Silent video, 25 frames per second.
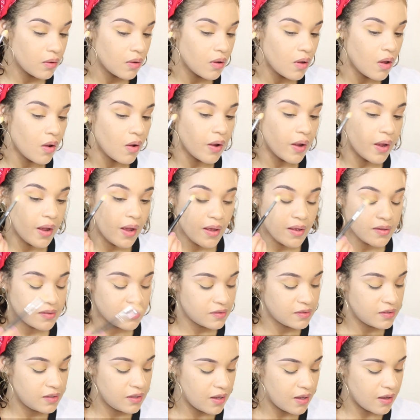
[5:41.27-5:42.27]
okay, I
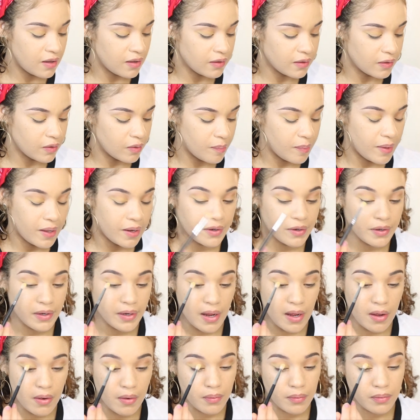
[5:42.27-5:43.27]
see it a little better
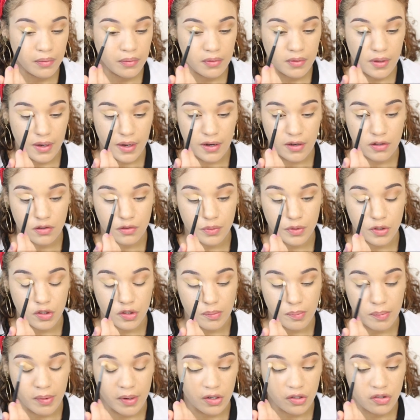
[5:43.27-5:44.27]
now that I
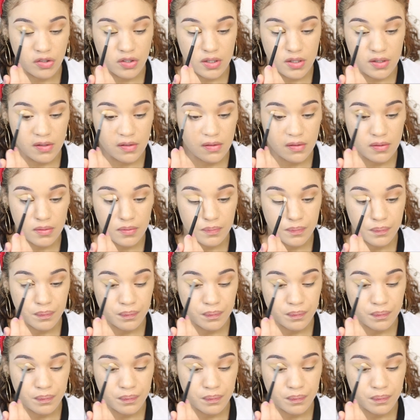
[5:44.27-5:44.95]
switched brushes.